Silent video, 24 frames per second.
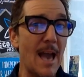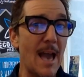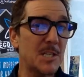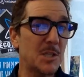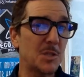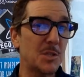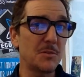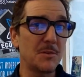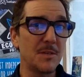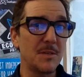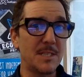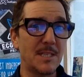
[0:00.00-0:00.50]

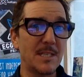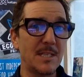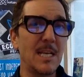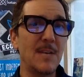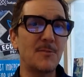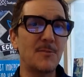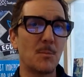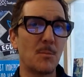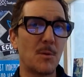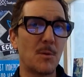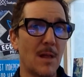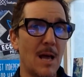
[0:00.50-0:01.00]
actually
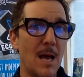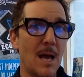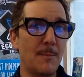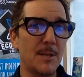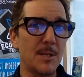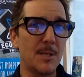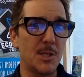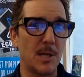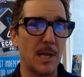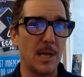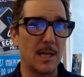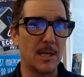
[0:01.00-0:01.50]
see from
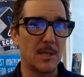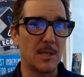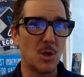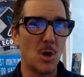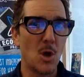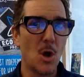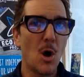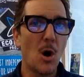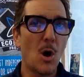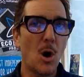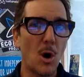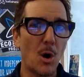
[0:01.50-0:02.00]
climate change